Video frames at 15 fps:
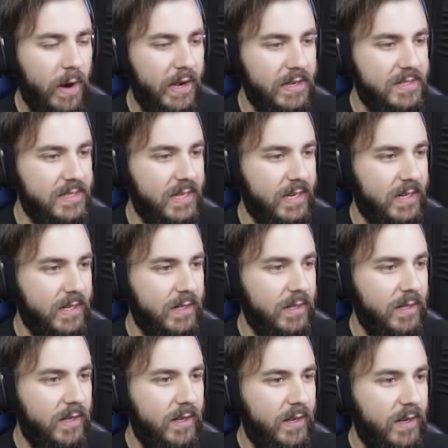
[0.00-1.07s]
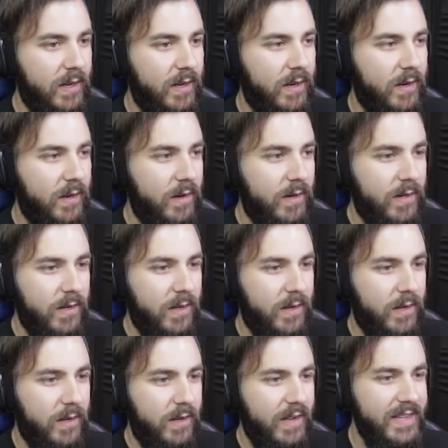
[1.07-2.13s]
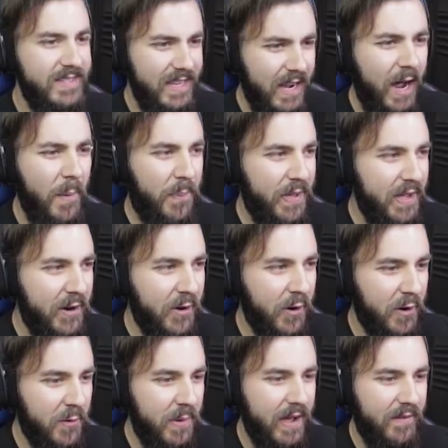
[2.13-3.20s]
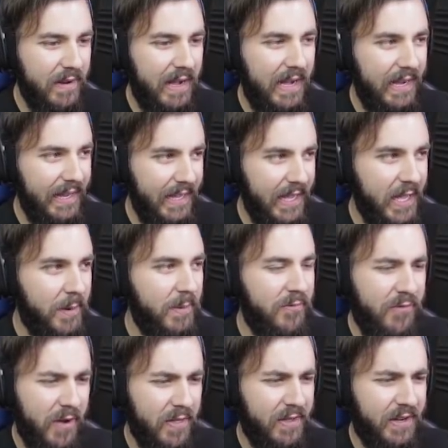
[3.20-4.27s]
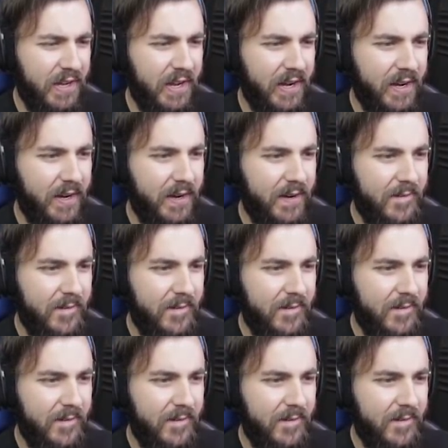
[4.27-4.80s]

wait a second. Is it up here, or do we have a little bit further to go?